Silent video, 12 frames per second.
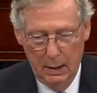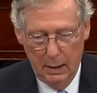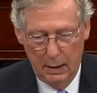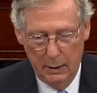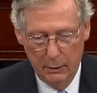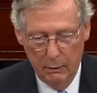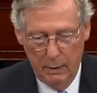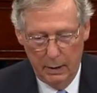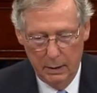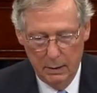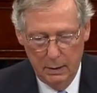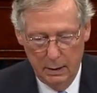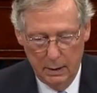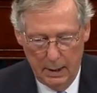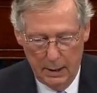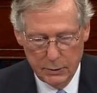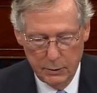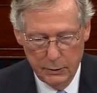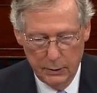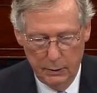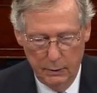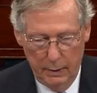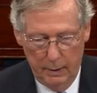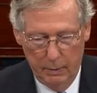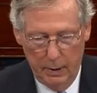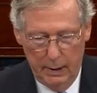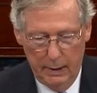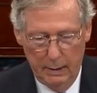integrated national security plan